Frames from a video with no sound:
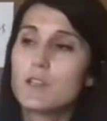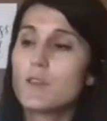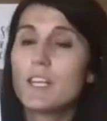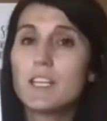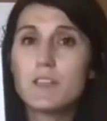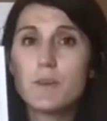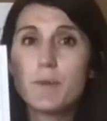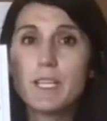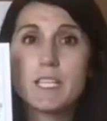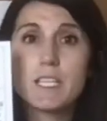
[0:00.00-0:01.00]
So these are
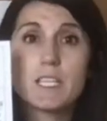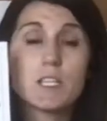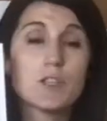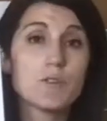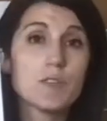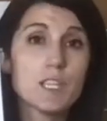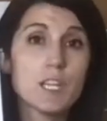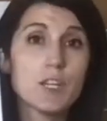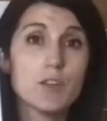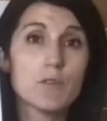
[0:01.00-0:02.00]
pieces that students
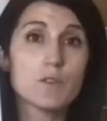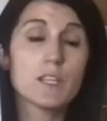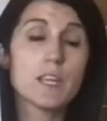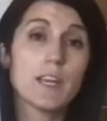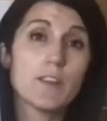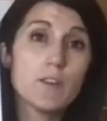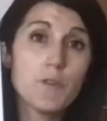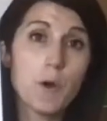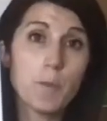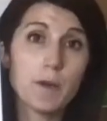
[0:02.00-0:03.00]
can use in their
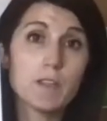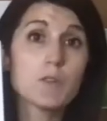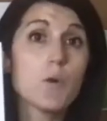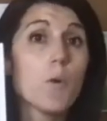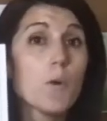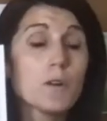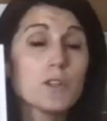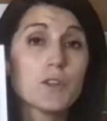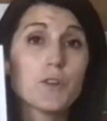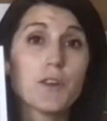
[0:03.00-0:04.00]
notebooks or
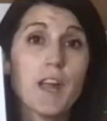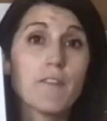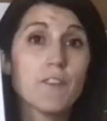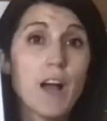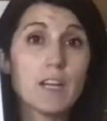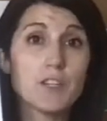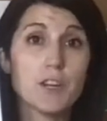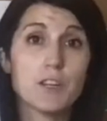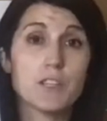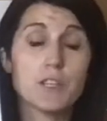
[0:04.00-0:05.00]
to create
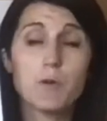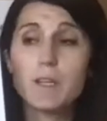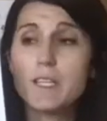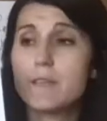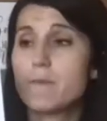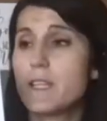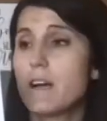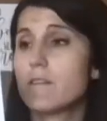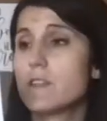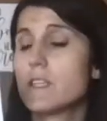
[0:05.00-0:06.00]
flashcards to quiz
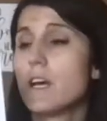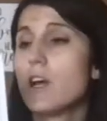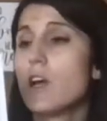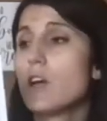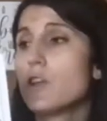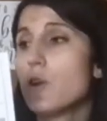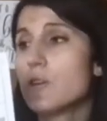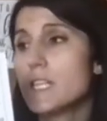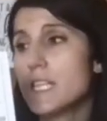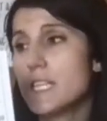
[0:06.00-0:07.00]
themselves.
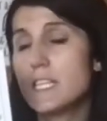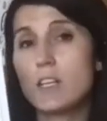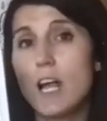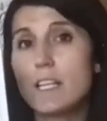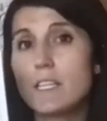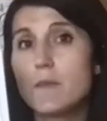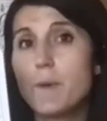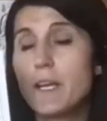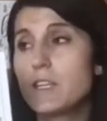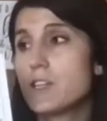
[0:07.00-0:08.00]
Notice it still has the
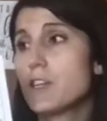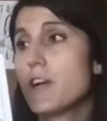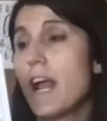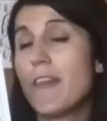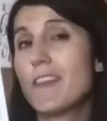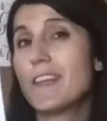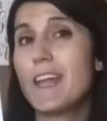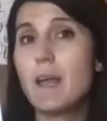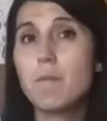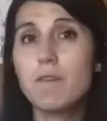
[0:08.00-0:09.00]
picture and the
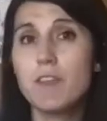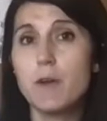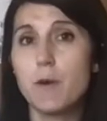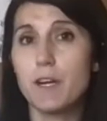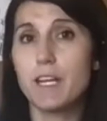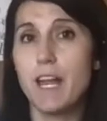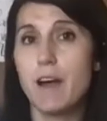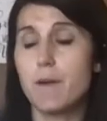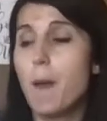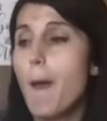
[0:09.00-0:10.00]
name of the
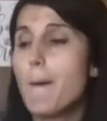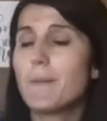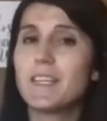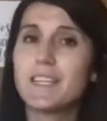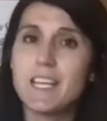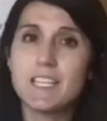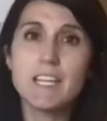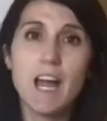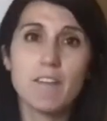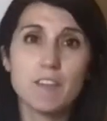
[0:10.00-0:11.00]
organelle, but it
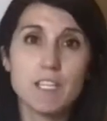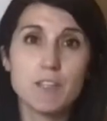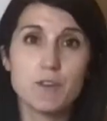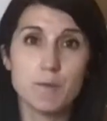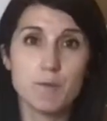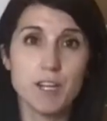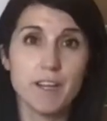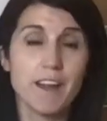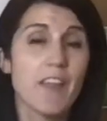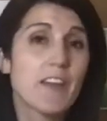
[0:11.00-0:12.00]
doesn't have a description.
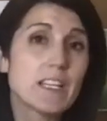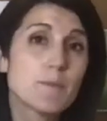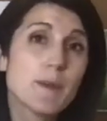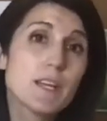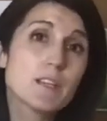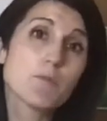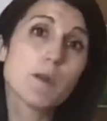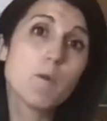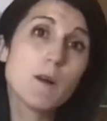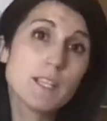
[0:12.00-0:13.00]
That's because
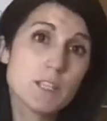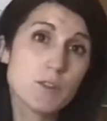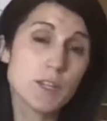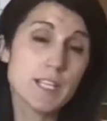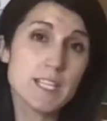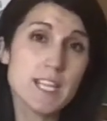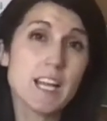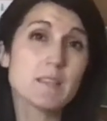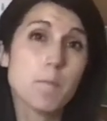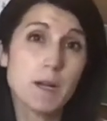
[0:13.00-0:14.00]
we want students
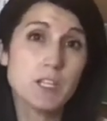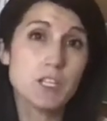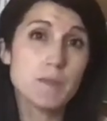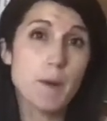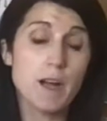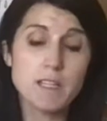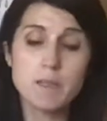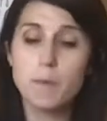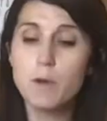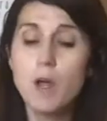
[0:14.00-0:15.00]
as much as
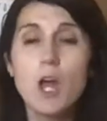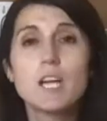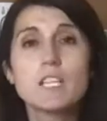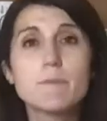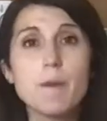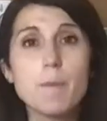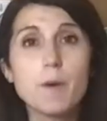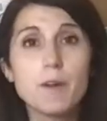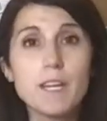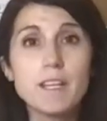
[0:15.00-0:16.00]
possible to be
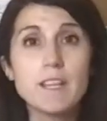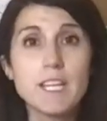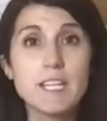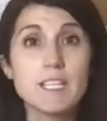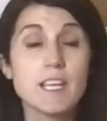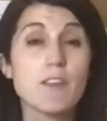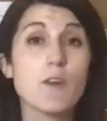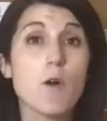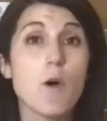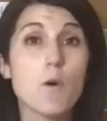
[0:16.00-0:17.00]
putting things in
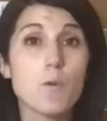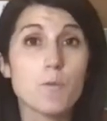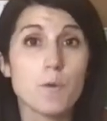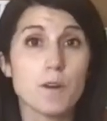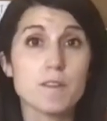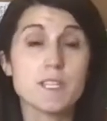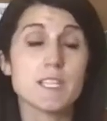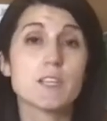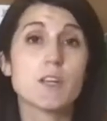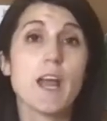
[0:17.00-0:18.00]
their own words.
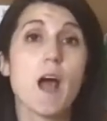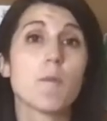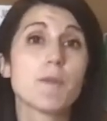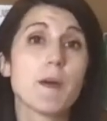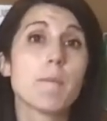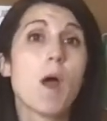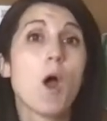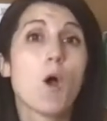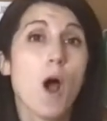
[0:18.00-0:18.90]
It's going to help them